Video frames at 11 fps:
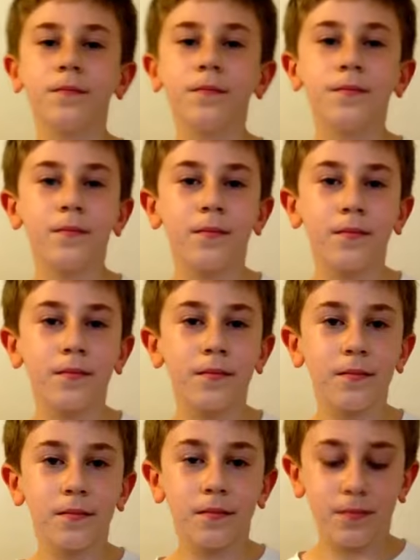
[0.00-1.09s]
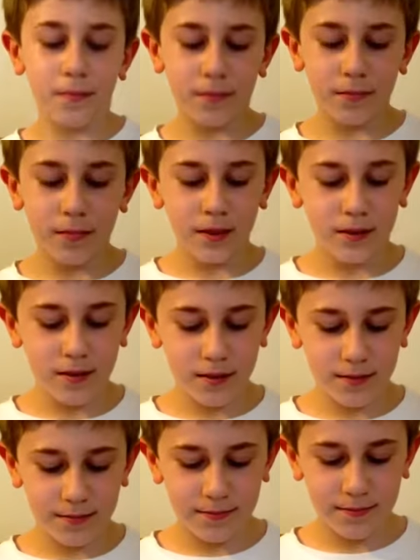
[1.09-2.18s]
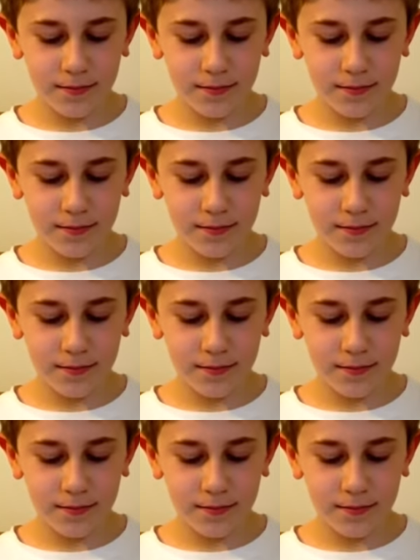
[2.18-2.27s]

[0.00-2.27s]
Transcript: Nothing is said.